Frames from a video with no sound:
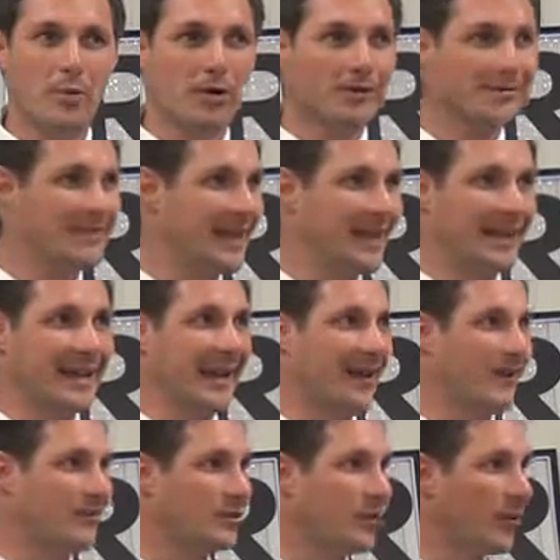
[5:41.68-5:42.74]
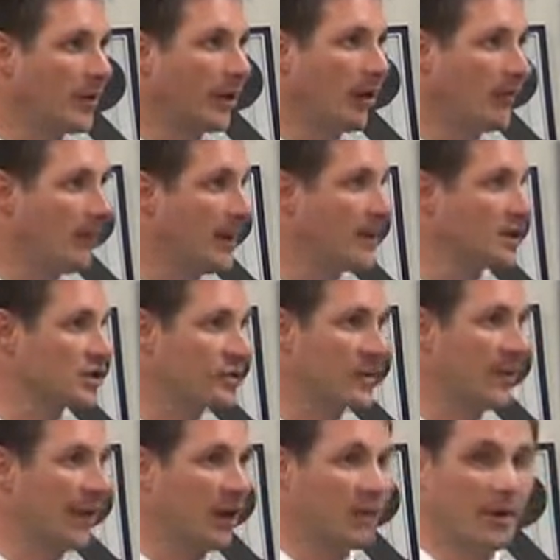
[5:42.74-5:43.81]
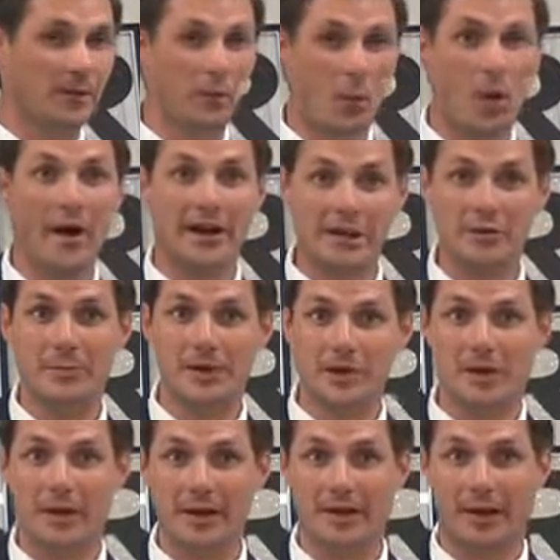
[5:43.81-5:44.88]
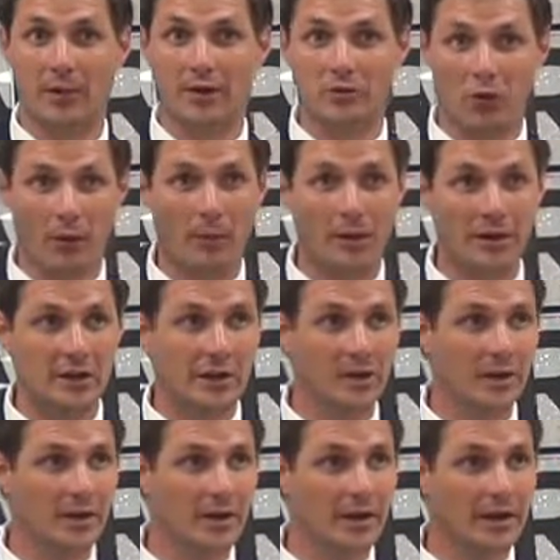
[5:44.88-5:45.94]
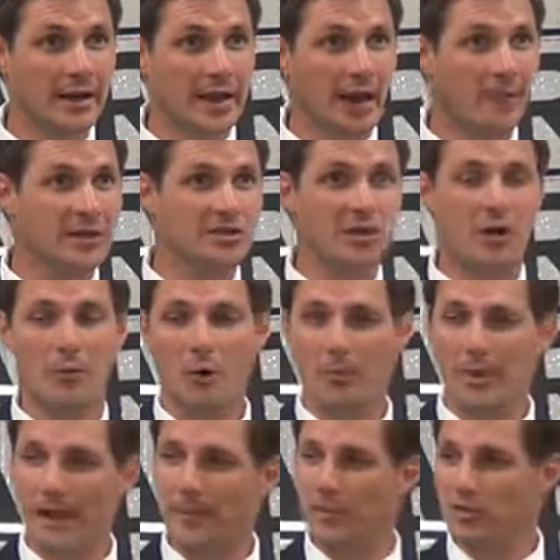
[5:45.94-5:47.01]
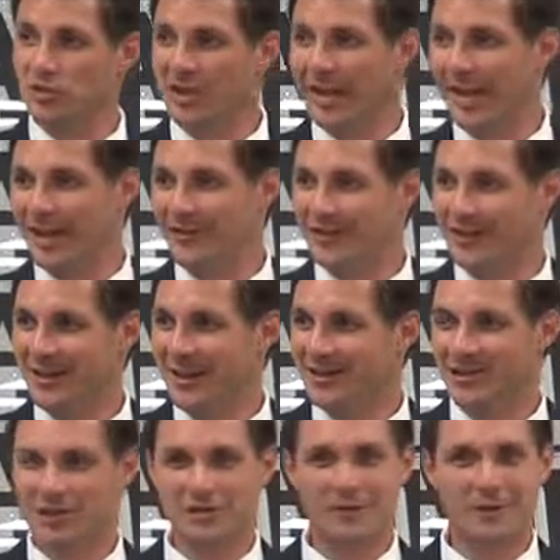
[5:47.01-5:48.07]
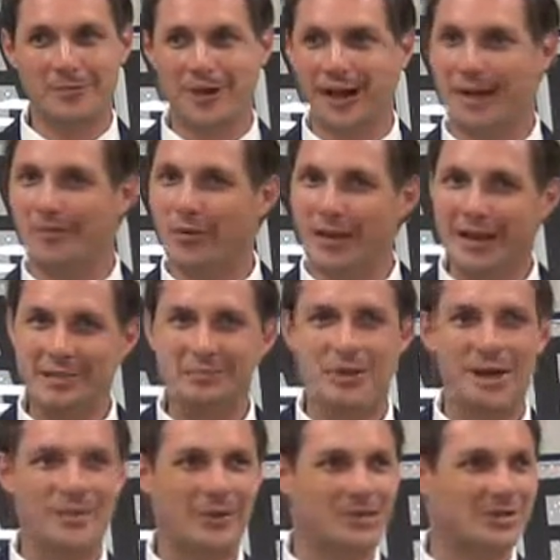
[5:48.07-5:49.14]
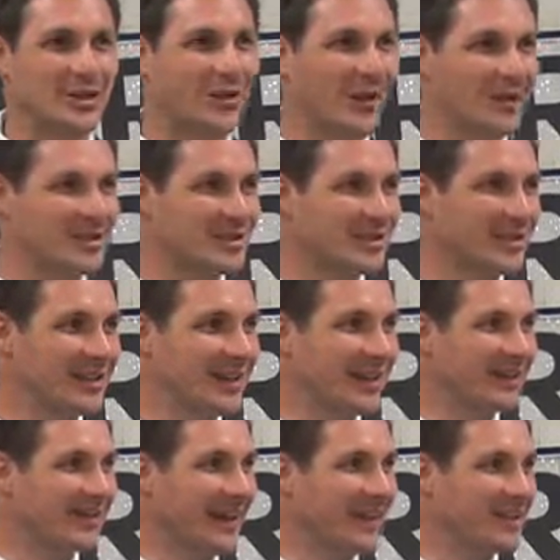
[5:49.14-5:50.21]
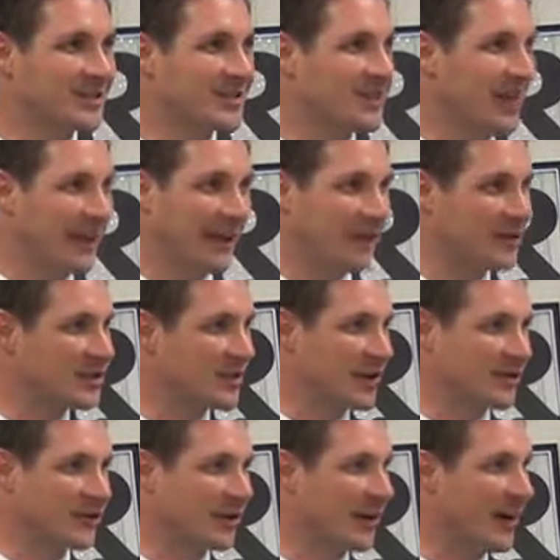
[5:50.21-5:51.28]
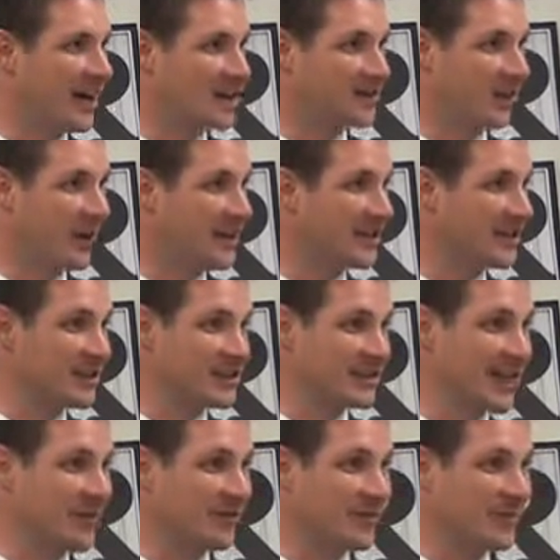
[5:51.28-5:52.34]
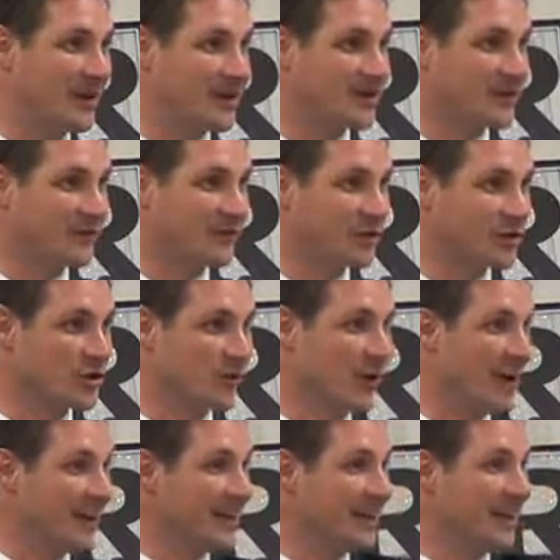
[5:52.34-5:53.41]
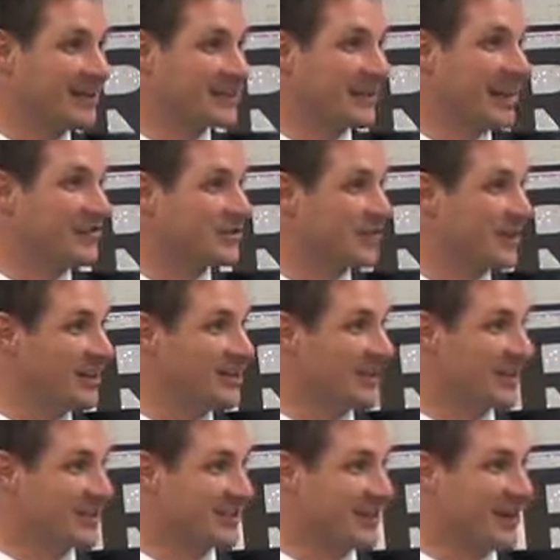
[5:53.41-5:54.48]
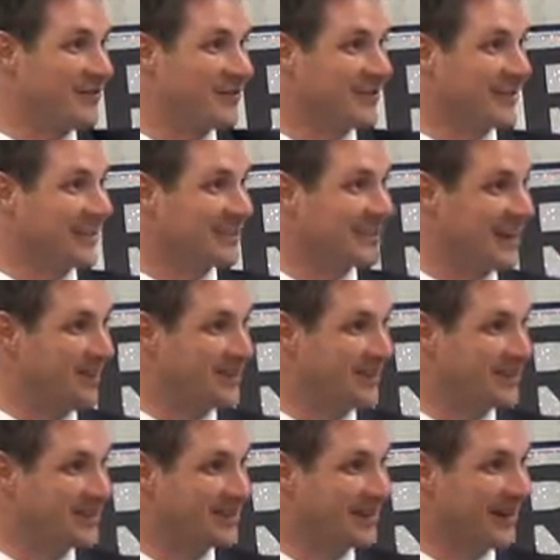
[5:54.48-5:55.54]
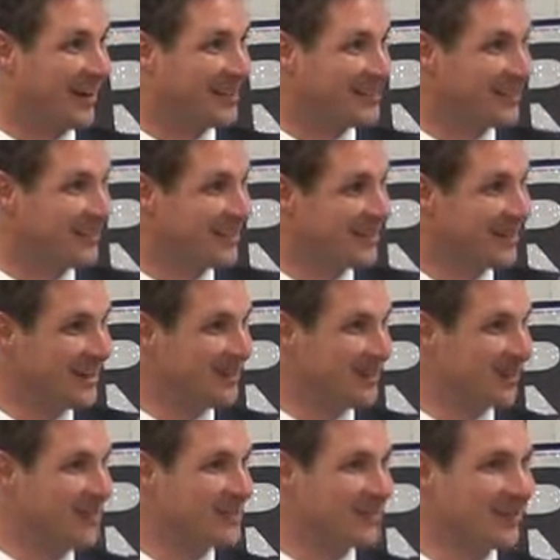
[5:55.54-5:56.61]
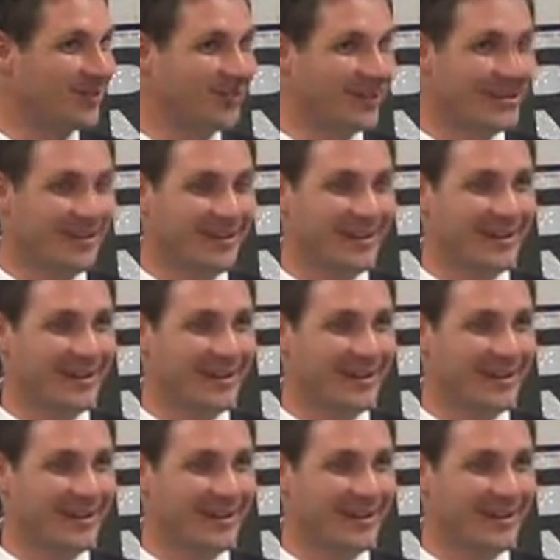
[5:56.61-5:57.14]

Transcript: weren't getting out and doing our ministry like we wanted to be doing, like we normally do. And we saw more people saved just from God bringing people to us that uh, received the gospel. He's in the saving business for sure. Rodney got saved. Shanice got saved during that time, didn't you guys? Praise the Lord.